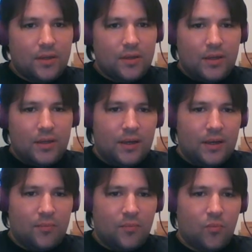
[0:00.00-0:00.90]

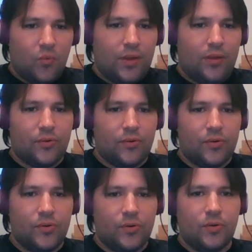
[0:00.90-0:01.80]
One
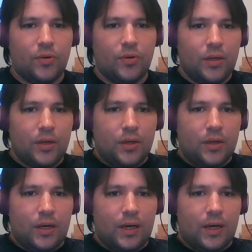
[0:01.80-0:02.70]
through
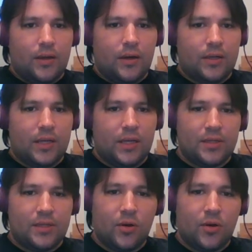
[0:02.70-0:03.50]
Ardalia's